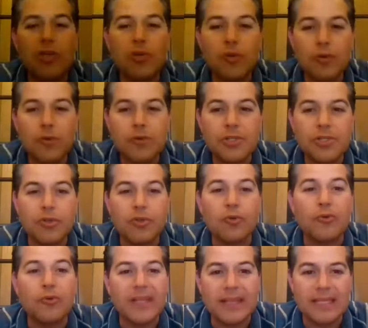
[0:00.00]
used
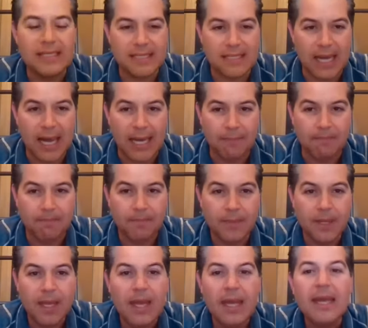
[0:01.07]
during this time?
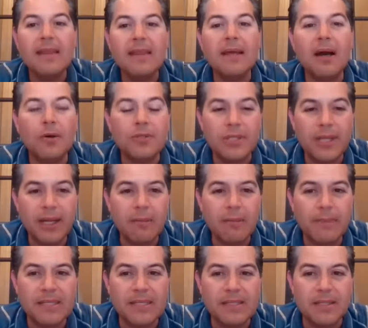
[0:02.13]
In the hotel
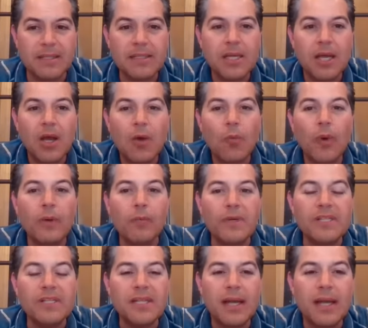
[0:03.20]
business, what we
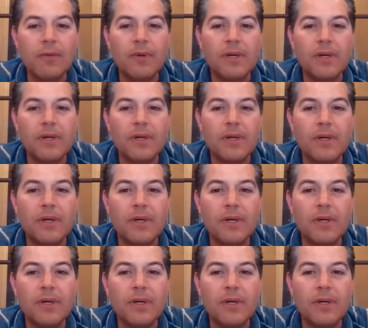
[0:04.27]
said was, okay,